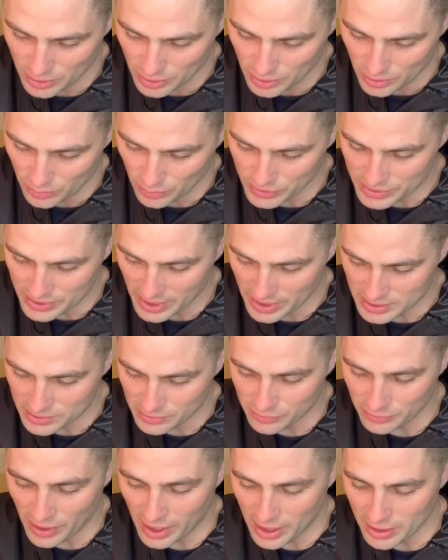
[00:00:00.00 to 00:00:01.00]
which has
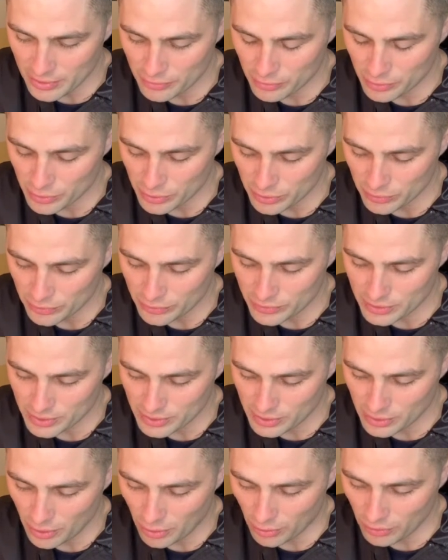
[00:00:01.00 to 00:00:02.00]
5 roofed
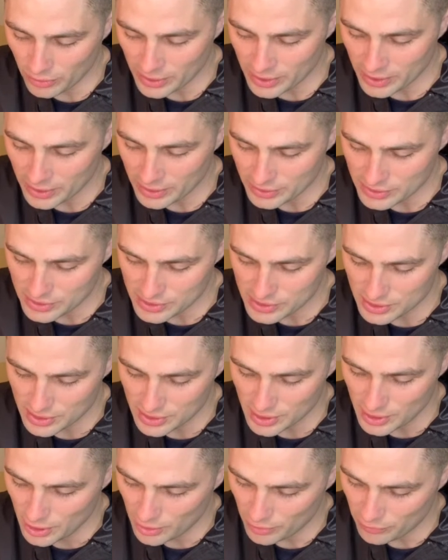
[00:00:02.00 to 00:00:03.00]
colonnades.
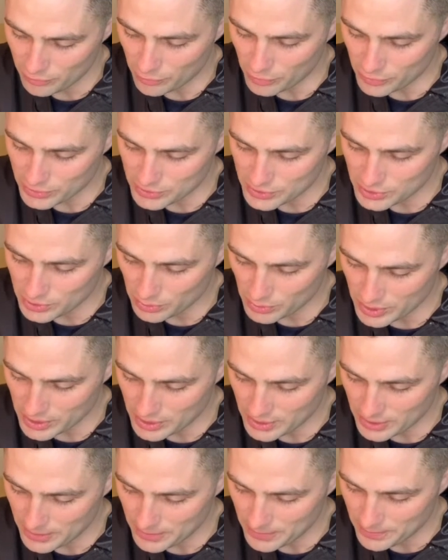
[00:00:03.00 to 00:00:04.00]
Verse 3,